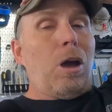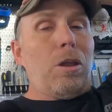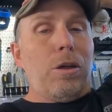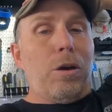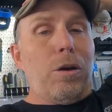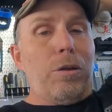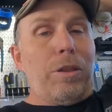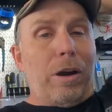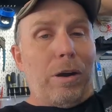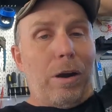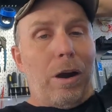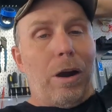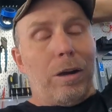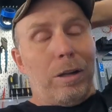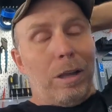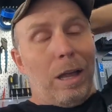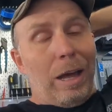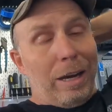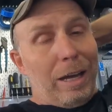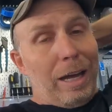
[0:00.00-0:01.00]
Although there
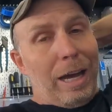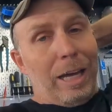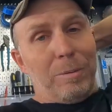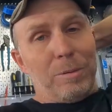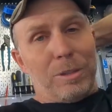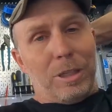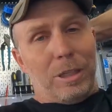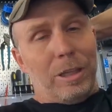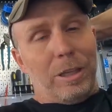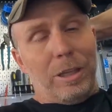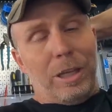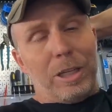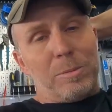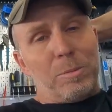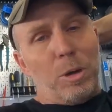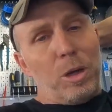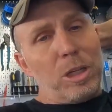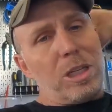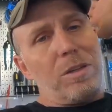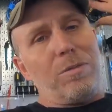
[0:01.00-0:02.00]
are a lot of items on the
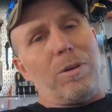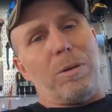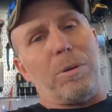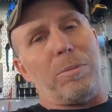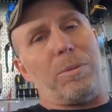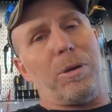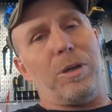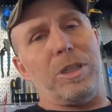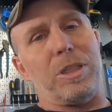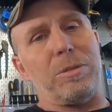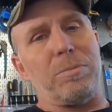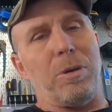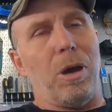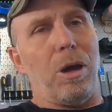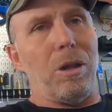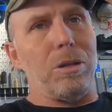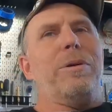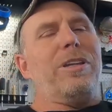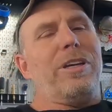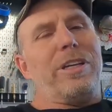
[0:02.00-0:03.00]
list, most of them are pretty
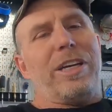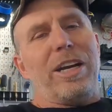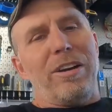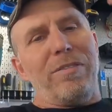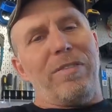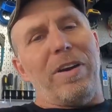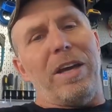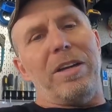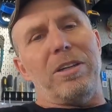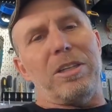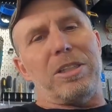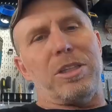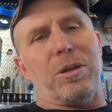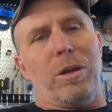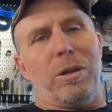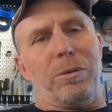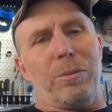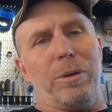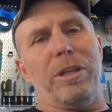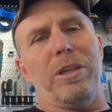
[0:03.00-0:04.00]
small. I mean, the gear vendor is the
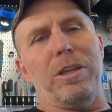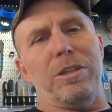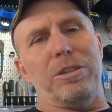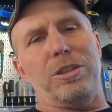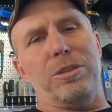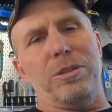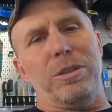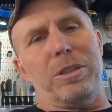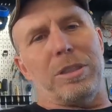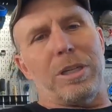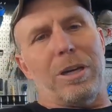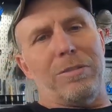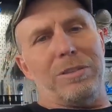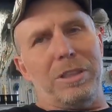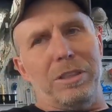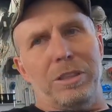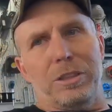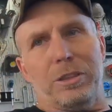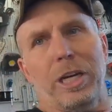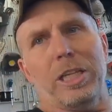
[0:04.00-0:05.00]
only real issue because
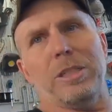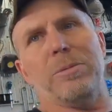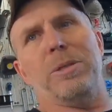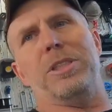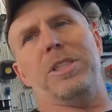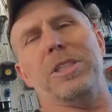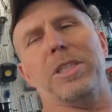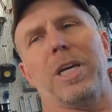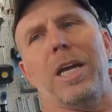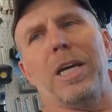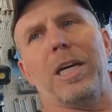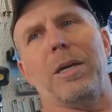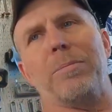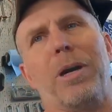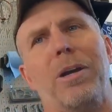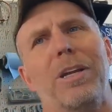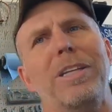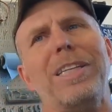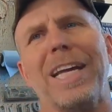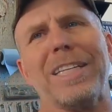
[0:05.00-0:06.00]
obviously the transmission's got to
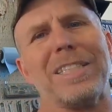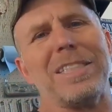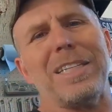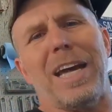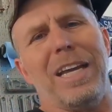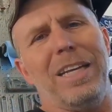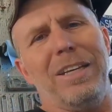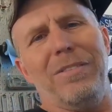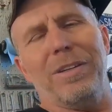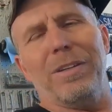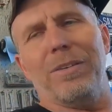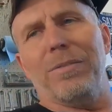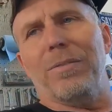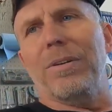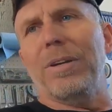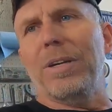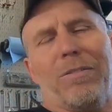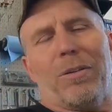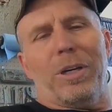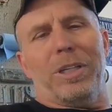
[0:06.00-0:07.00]
come out, and that's not
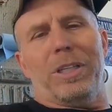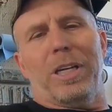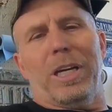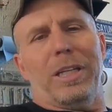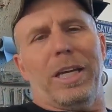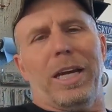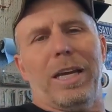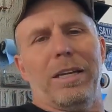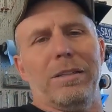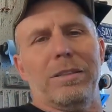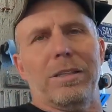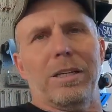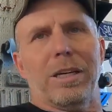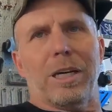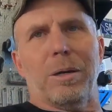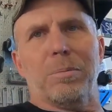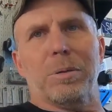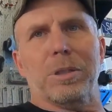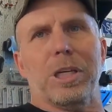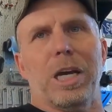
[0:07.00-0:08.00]
even, I've already done that
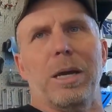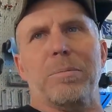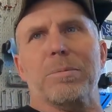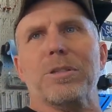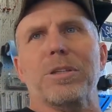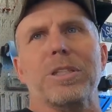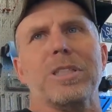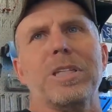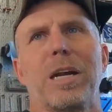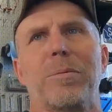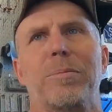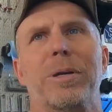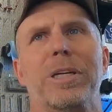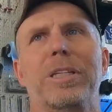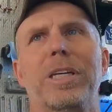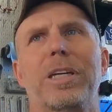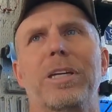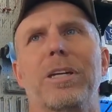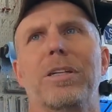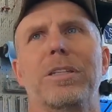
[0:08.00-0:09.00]
a couple times, so it's not a
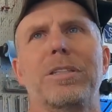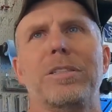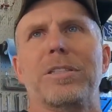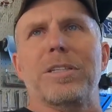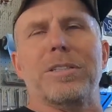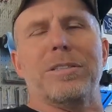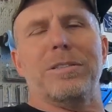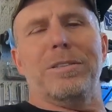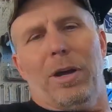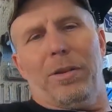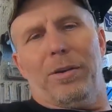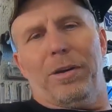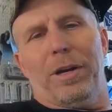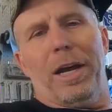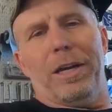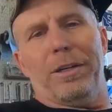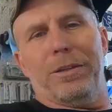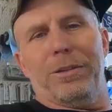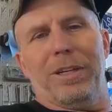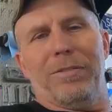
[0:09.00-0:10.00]
big deal. It's just rather
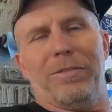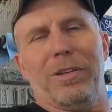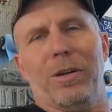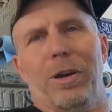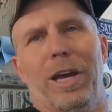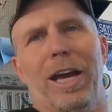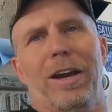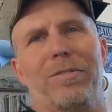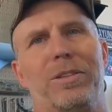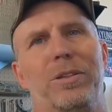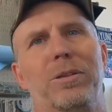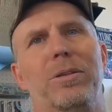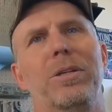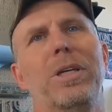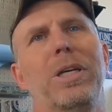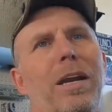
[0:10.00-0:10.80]
not do it if you don't have to.